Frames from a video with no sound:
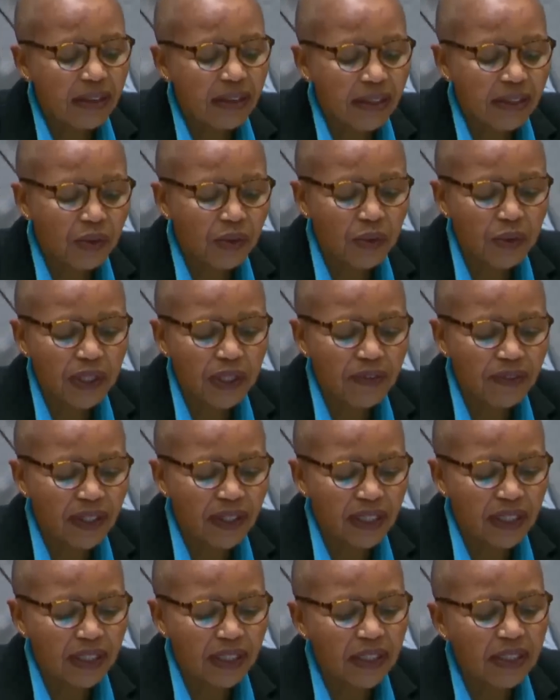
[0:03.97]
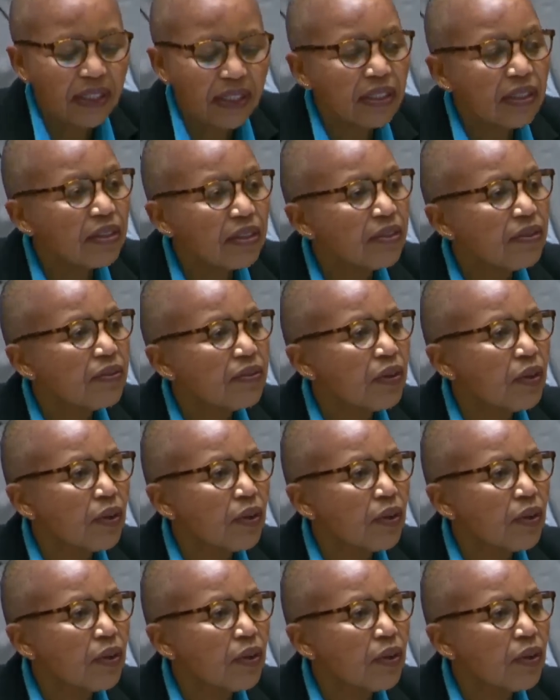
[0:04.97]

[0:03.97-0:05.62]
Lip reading: the Swiss Federation for